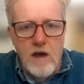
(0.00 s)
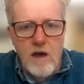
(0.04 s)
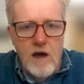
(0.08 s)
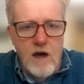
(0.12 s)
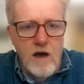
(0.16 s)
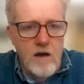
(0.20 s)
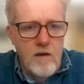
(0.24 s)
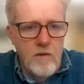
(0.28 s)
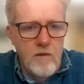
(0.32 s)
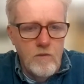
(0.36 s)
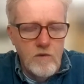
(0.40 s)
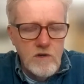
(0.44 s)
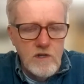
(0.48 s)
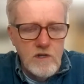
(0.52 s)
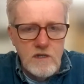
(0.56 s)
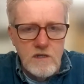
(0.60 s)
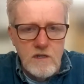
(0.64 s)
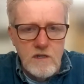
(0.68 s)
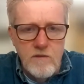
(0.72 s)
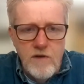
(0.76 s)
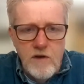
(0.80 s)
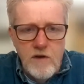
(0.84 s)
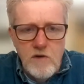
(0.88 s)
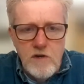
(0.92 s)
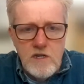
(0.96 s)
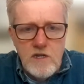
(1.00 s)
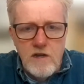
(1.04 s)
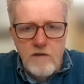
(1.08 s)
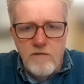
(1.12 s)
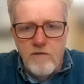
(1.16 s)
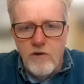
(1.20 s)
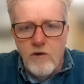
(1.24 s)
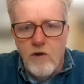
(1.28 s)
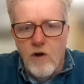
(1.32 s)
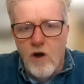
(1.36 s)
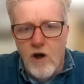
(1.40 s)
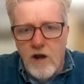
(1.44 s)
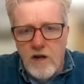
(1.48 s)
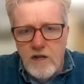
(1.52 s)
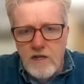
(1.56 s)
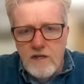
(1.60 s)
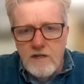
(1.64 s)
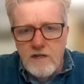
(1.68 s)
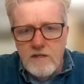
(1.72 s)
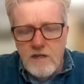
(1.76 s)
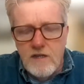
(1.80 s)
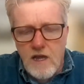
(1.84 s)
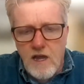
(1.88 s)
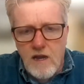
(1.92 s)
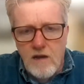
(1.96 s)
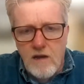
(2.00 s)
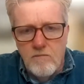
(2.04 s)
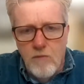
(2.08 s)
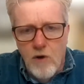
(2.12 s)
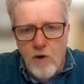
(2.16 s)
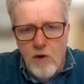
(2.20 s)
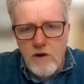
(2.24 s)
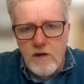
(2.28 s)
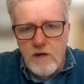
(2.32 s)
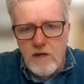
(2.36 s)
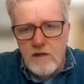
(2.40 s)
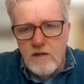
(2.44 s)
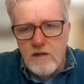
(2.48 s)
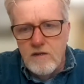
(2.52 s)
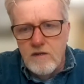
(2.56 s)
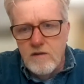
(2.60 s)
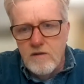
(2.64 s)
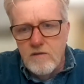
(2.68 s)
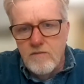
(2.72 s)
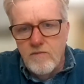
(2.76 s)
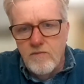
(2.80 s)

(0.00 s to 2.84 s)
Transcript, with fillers: uh, which is a very different audience and market,